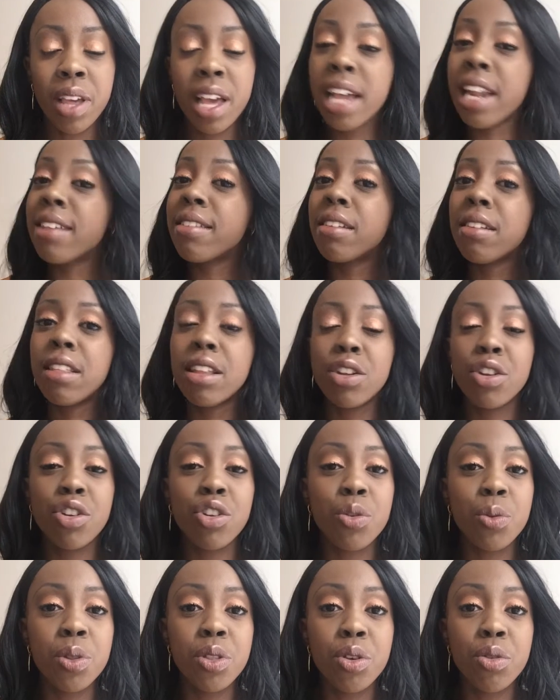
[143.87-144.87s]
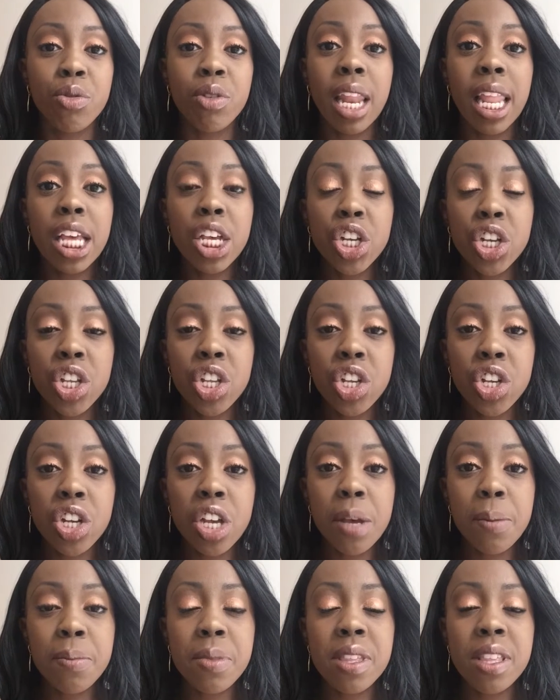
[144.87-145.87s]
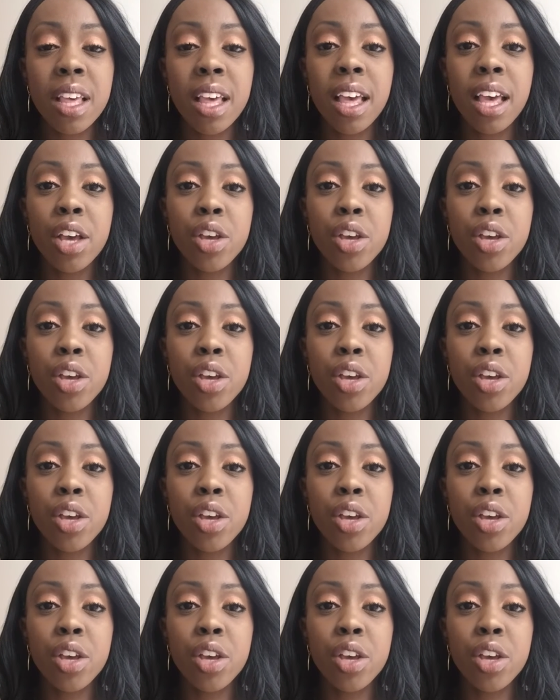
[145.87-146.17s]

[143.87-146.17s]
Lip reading: It has nothing to do with your relationships,